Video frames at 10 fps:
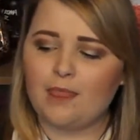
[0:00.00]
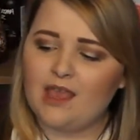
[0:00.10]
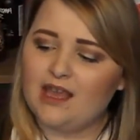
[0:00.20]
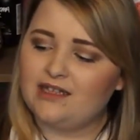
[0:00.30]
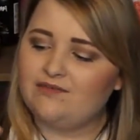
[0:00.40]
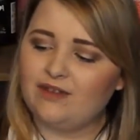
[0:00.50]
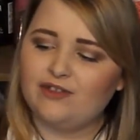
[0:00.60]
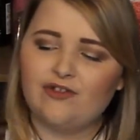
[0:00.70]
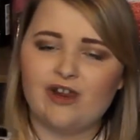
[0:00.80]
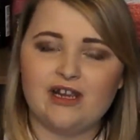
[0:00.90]
It's a very
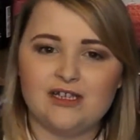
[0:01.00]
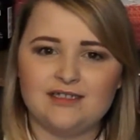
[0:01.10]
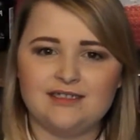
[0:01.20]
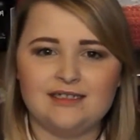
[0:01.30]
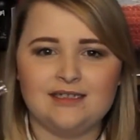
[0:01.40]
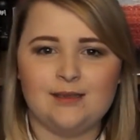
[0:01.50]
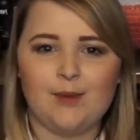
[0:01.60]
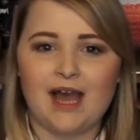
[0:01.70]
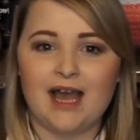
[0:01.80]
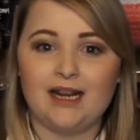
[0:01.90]
strange consistency, but
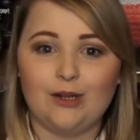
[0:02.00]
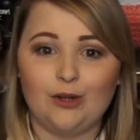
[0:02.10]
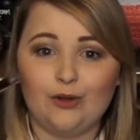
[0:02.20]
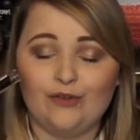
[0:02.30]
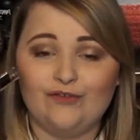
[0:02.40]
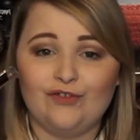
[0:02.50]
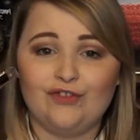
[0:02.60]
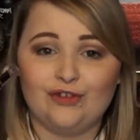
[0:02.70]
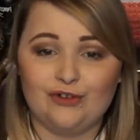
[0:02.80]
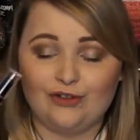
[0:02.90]
I love the
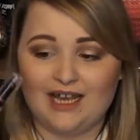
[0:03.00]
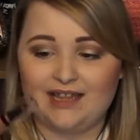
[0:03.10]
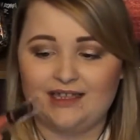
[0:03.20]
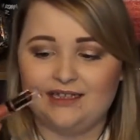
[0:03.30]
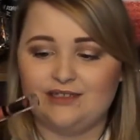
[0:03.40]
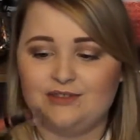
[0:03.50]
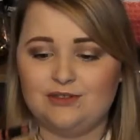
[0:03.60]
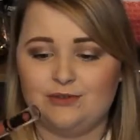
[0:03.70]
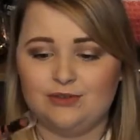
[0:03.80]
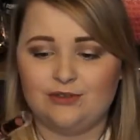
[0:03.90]
colour. I think it's so
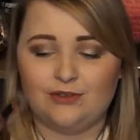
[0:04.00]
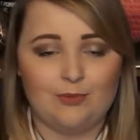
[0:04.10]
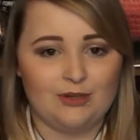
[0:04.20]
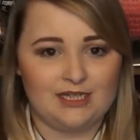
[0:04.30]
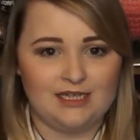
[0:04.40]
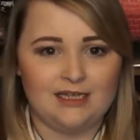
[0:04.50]
pretty.